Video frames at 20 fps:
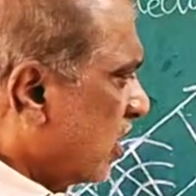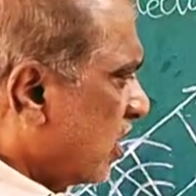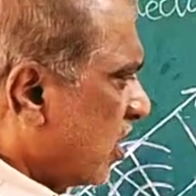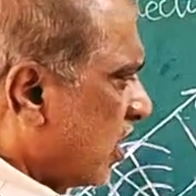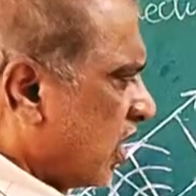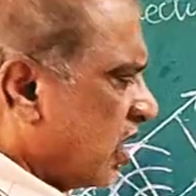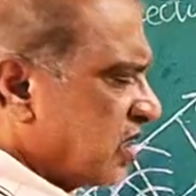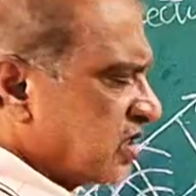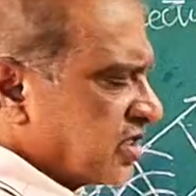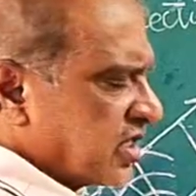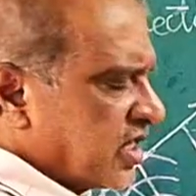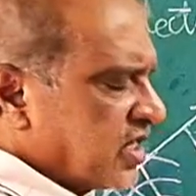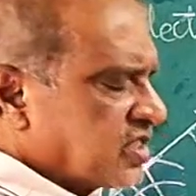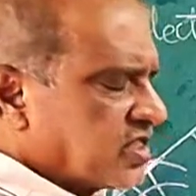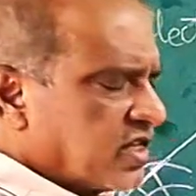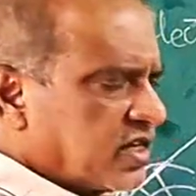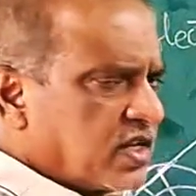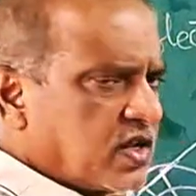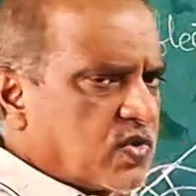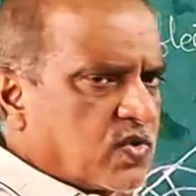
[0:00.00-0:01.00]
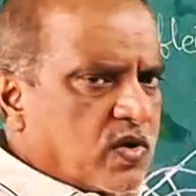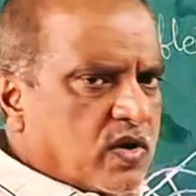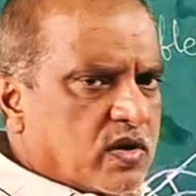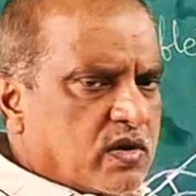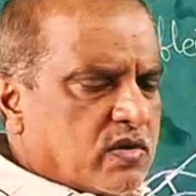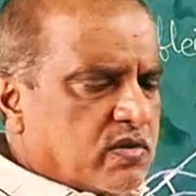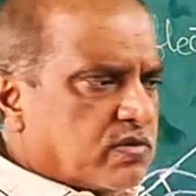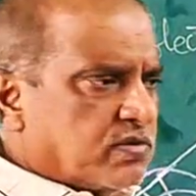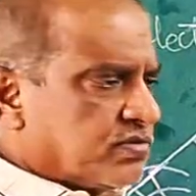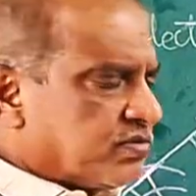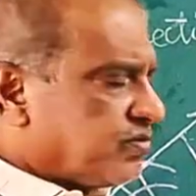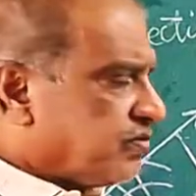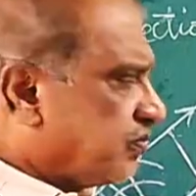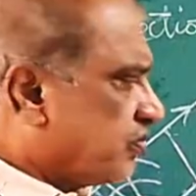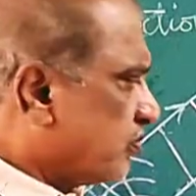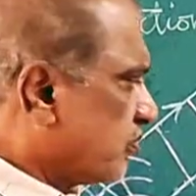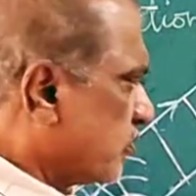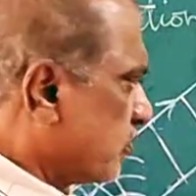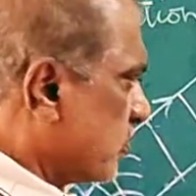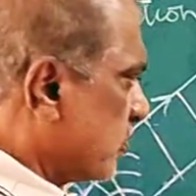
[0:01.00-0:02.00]
all sides are equal.
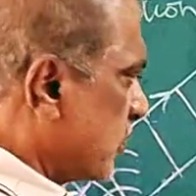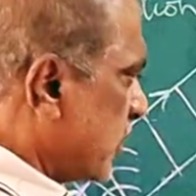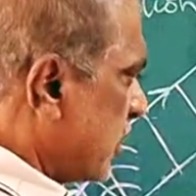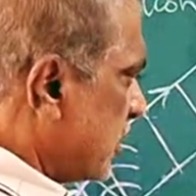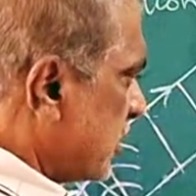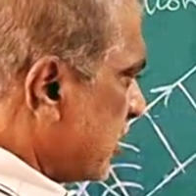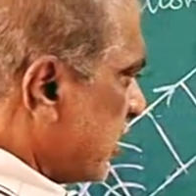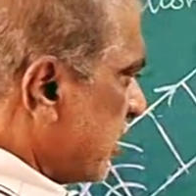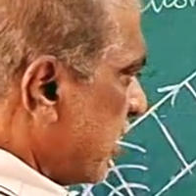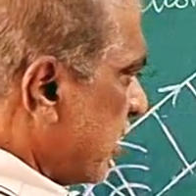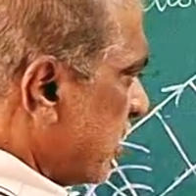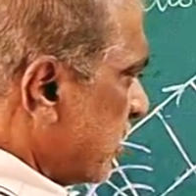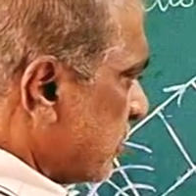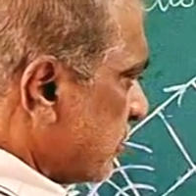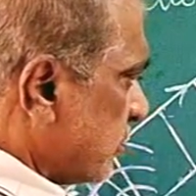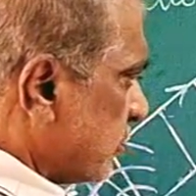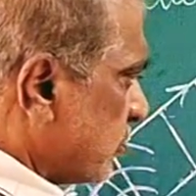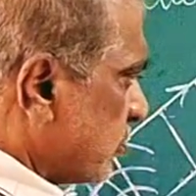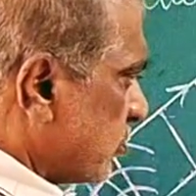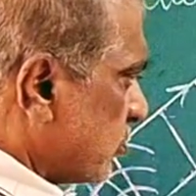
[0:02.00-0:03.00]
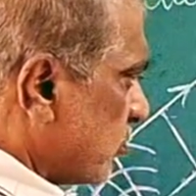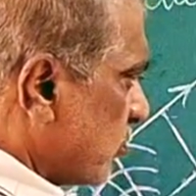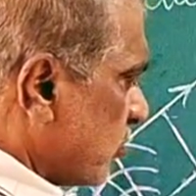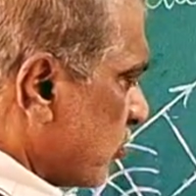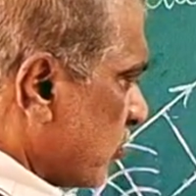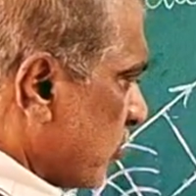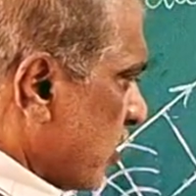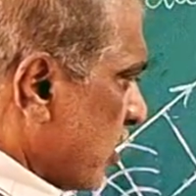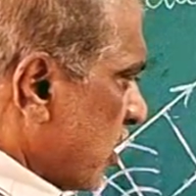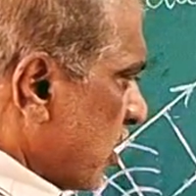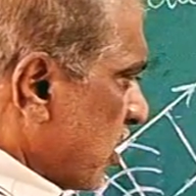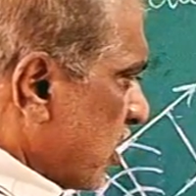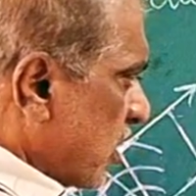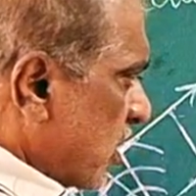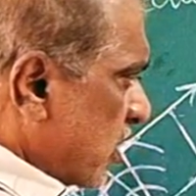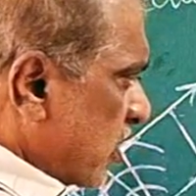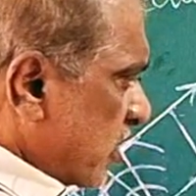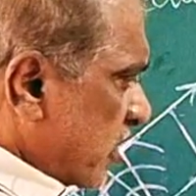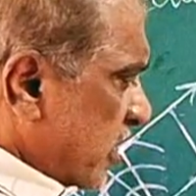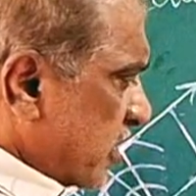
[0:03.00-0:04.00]
The reason here,
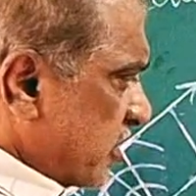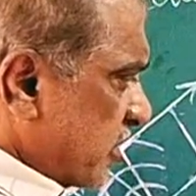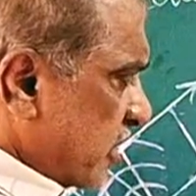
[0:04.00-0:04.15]
they